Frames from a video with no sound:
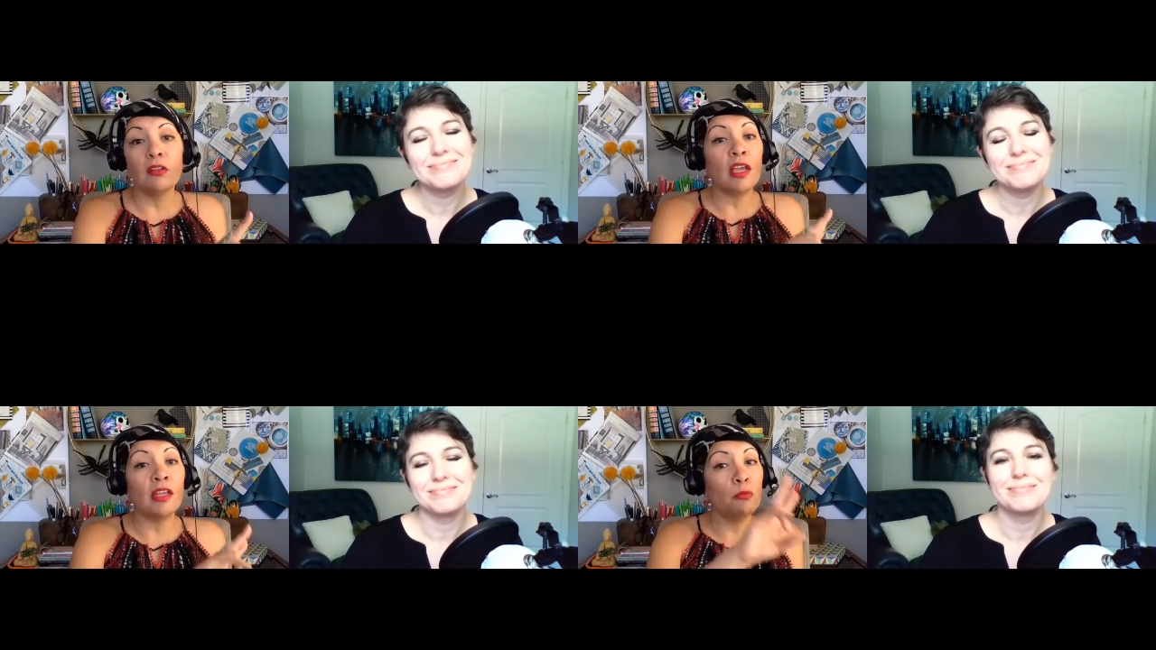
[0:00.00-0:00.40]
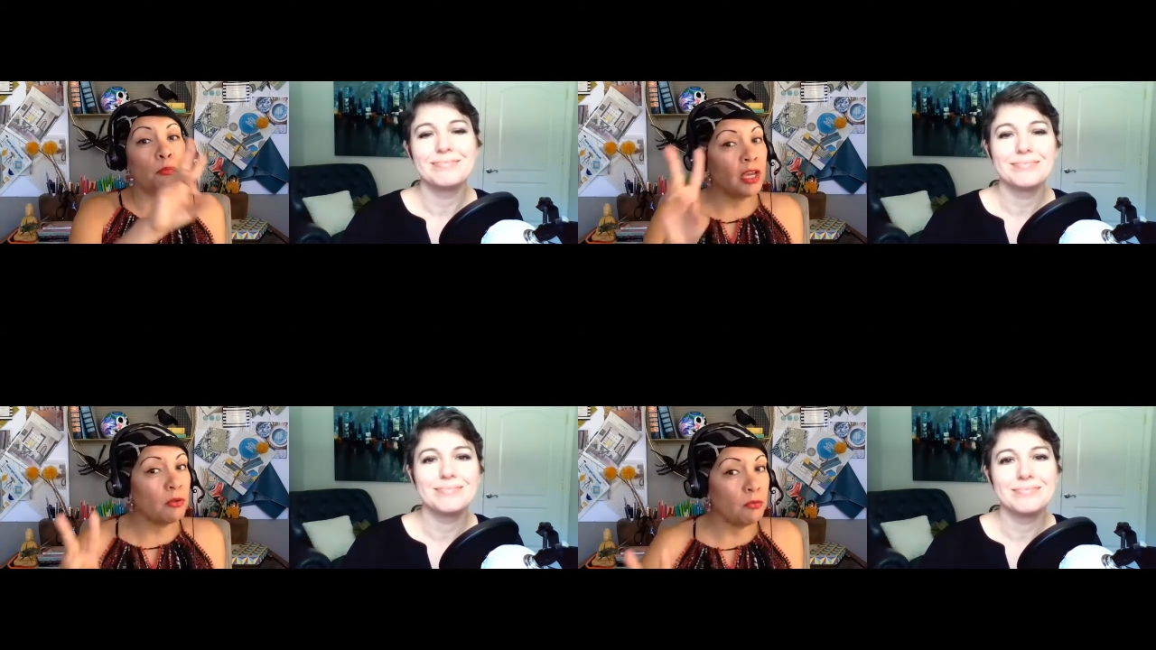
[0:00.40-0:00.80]
Speaker 1: I don't put
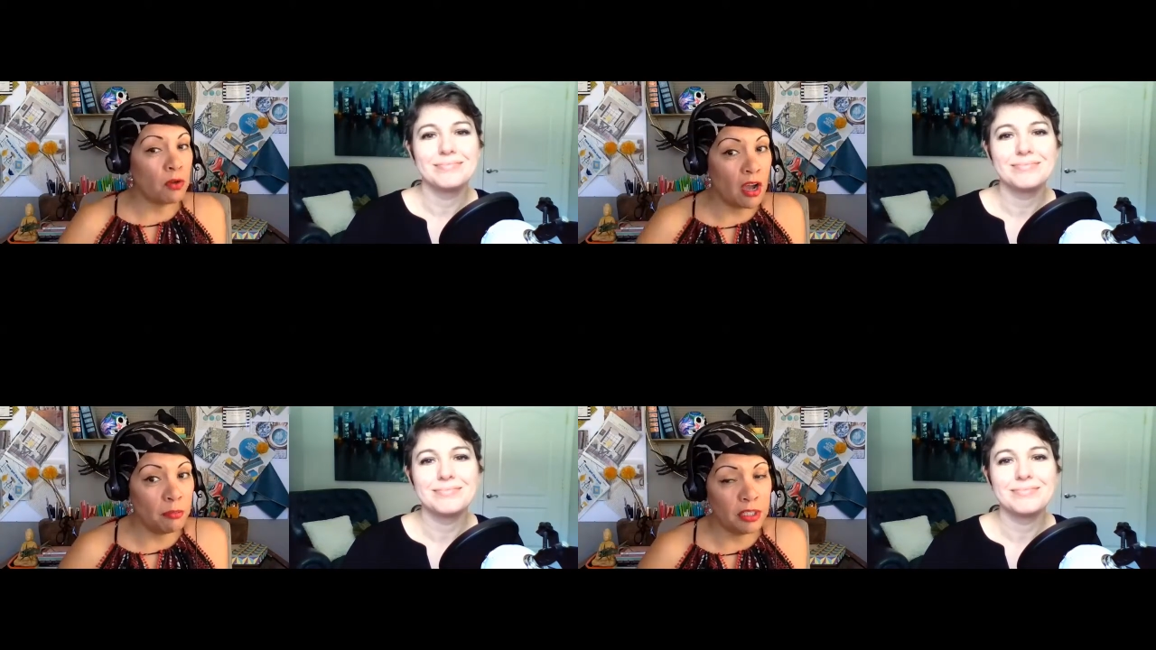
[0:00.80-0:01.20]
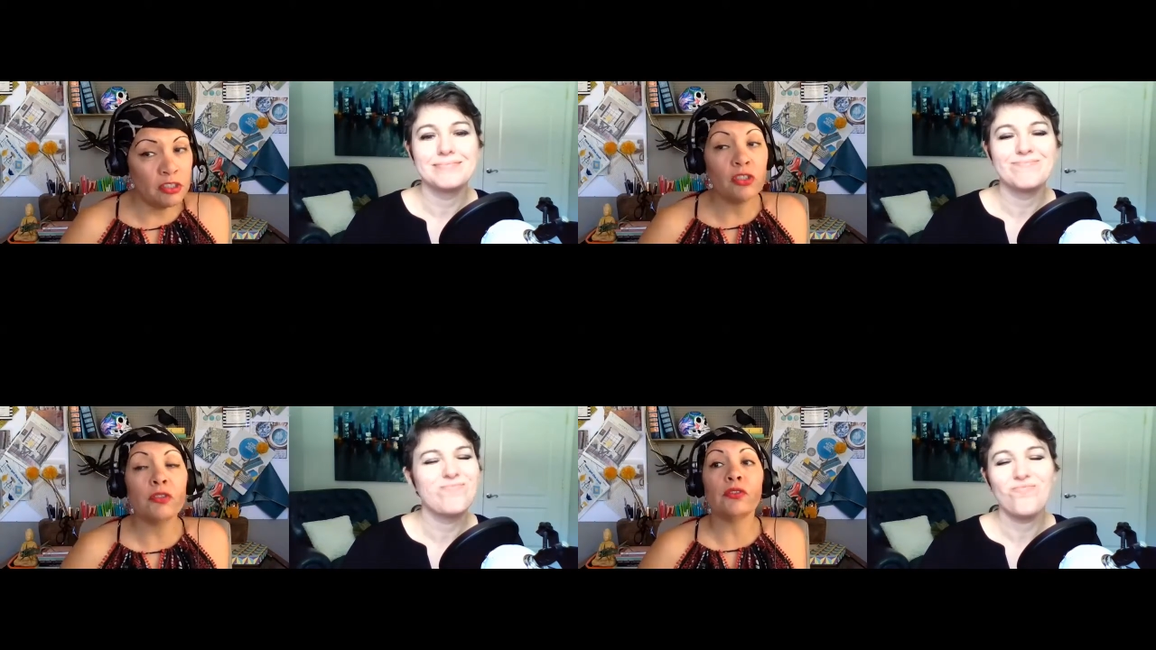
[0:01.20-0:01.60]
out raw
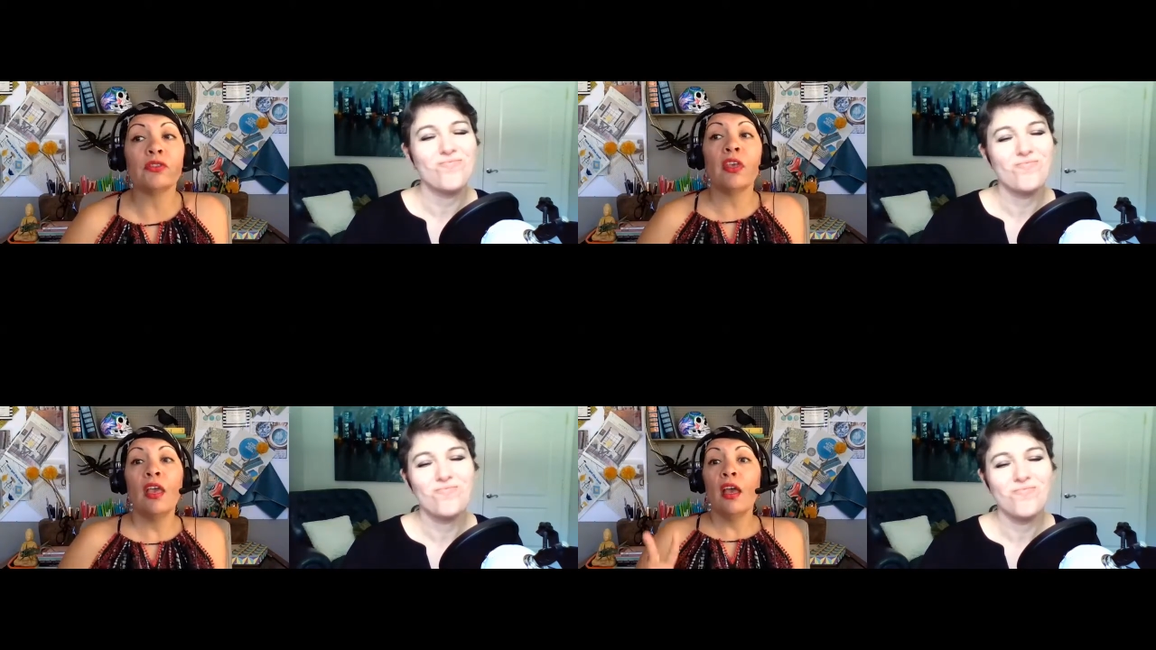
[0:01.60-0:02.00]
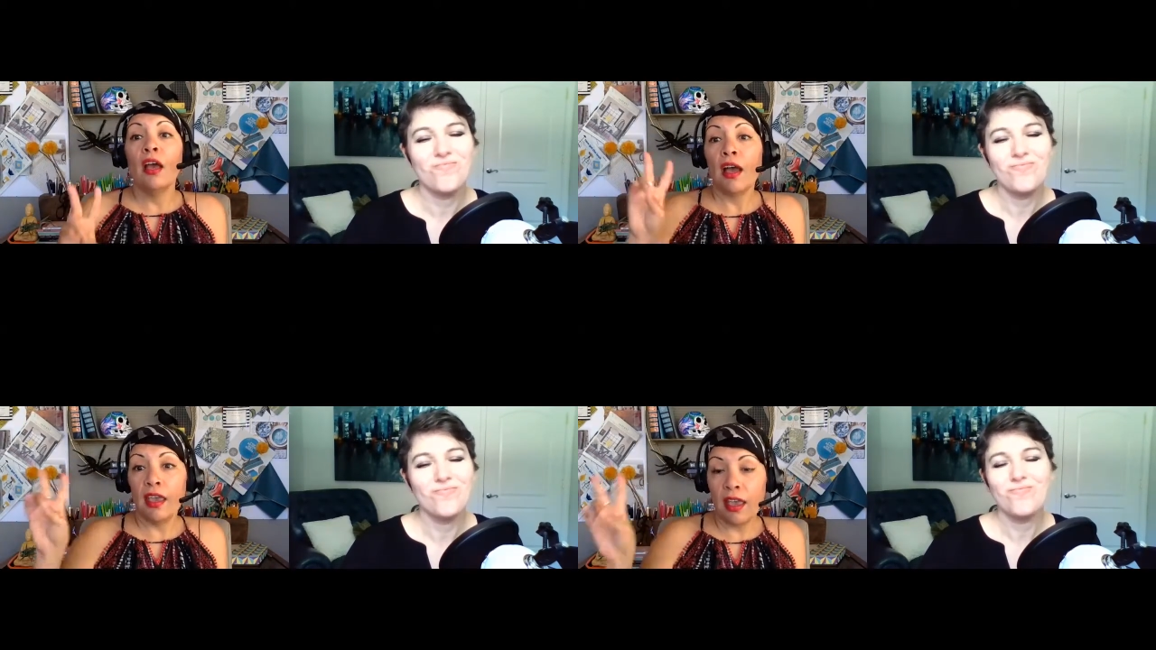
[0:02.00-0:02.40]
pictures.
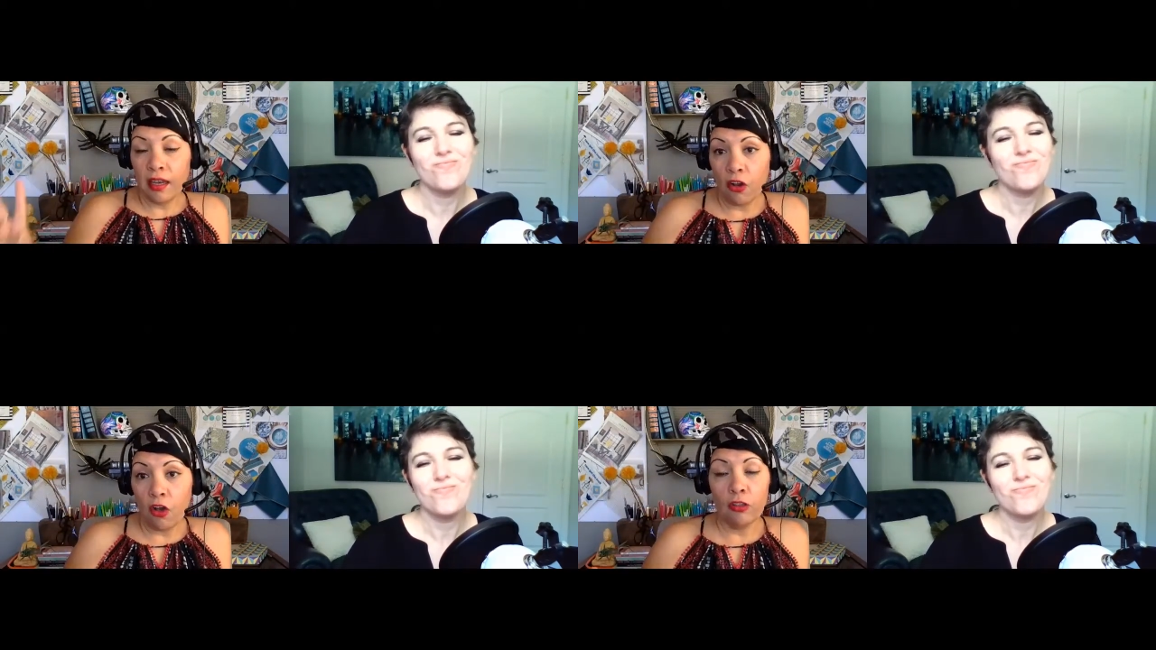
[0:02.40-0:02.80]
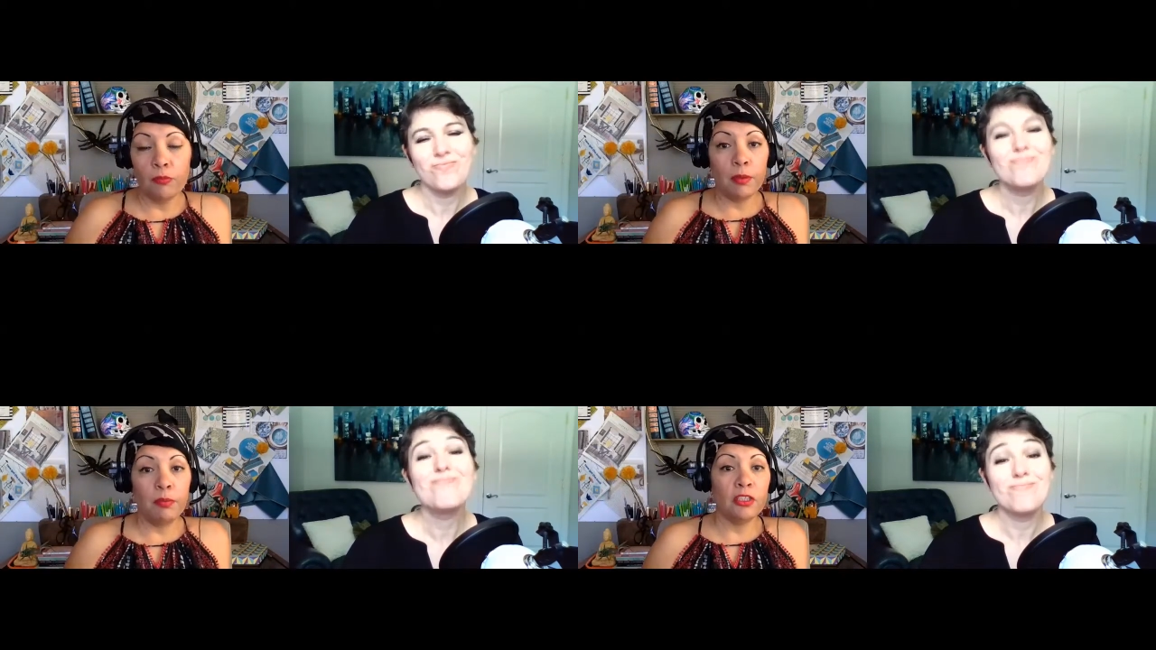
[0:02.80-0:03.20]
I edit all of
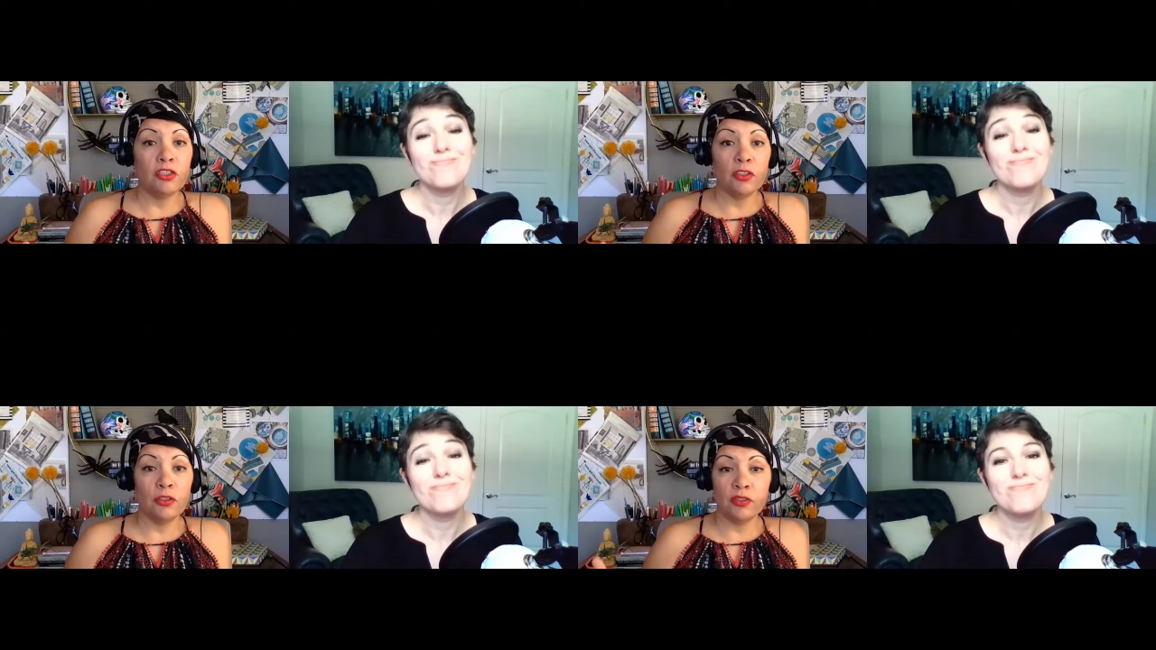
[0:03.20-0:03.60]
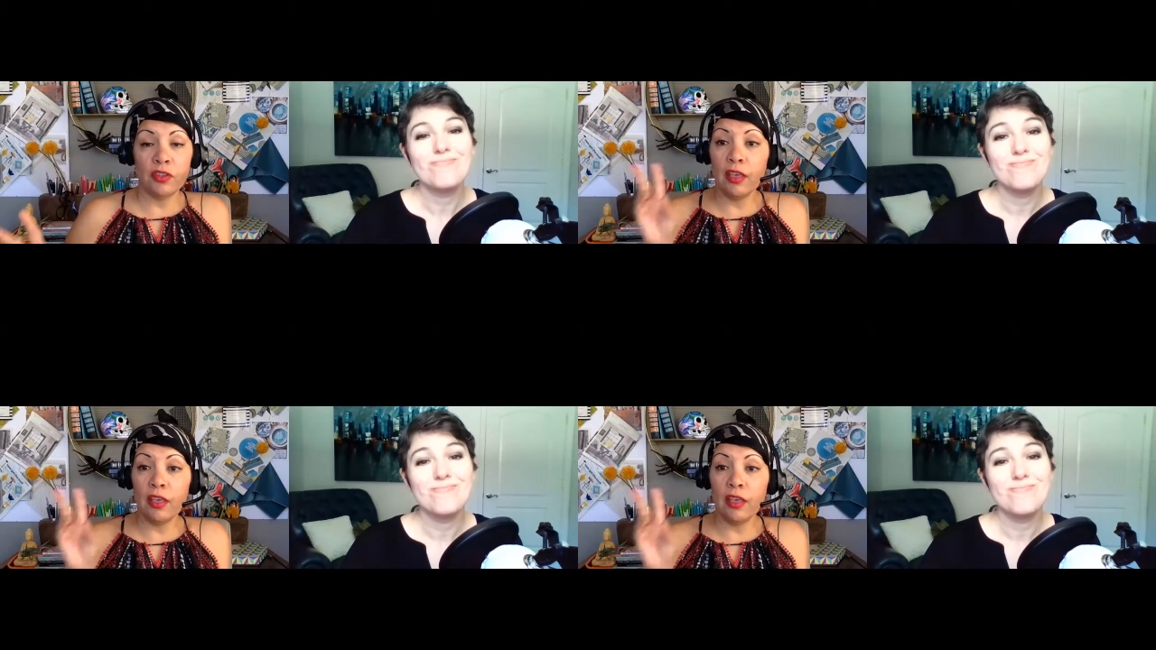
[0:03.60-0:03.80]
my pictures